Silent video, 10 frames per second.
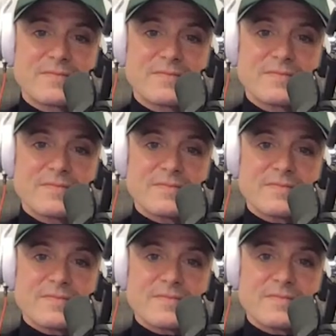
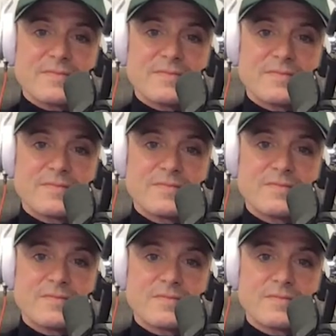
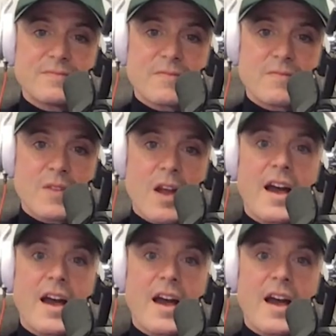(silent)